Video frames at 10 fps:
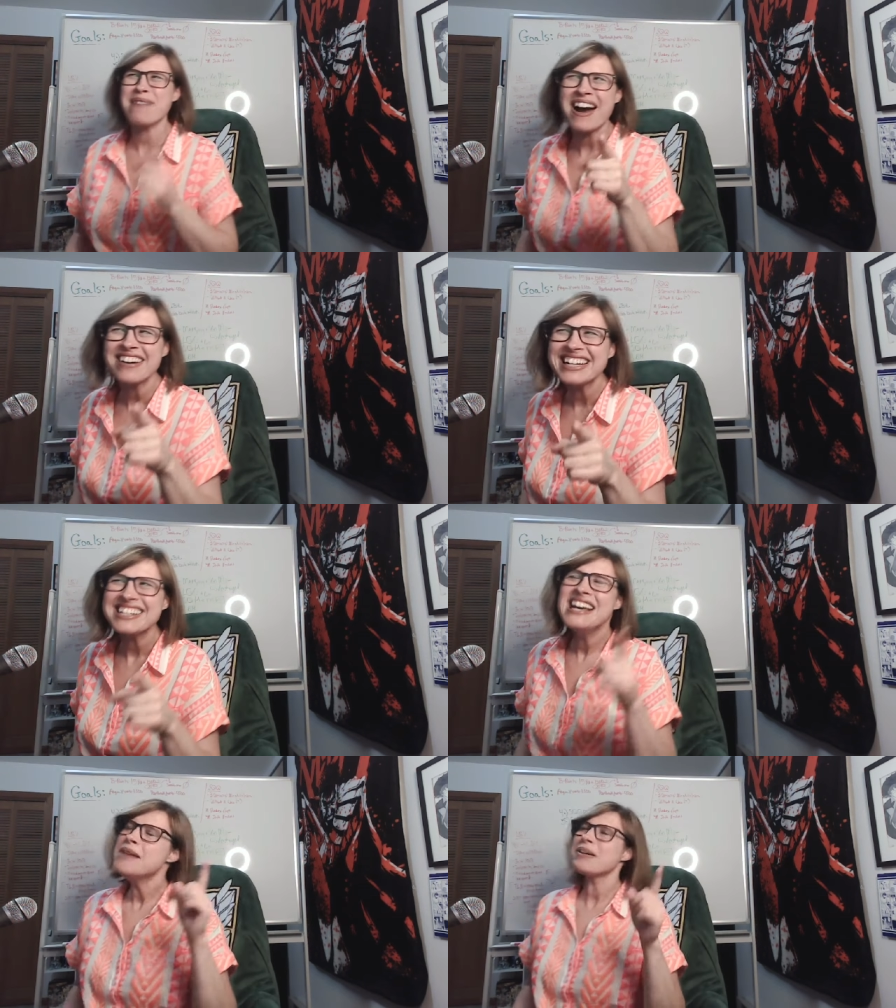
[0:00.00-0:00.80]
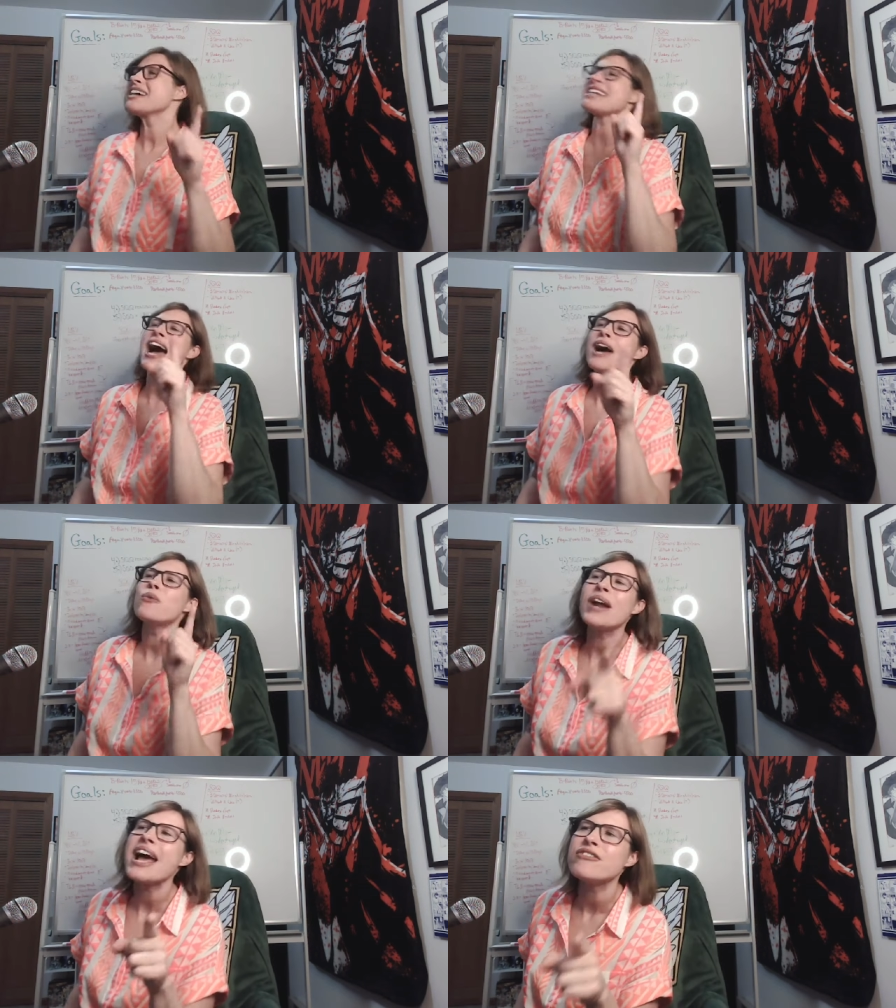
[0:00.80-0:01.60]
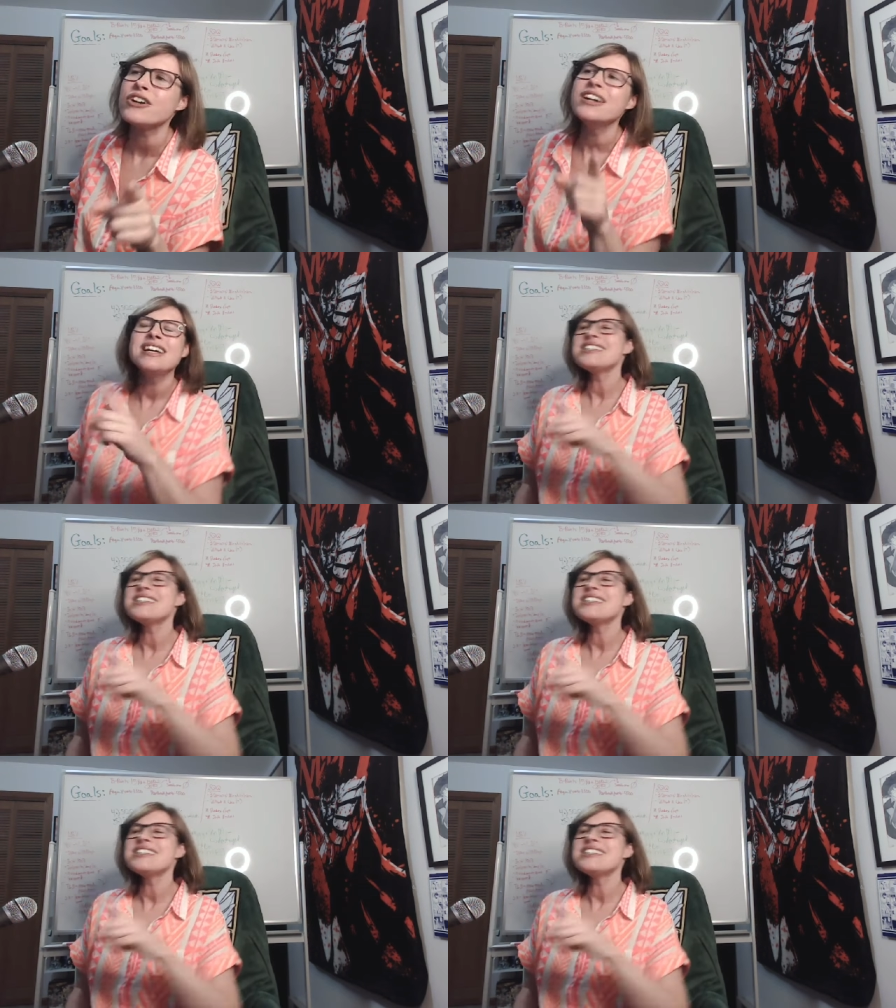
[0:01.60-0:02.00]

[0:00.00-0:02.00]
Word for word: about it because I whatever.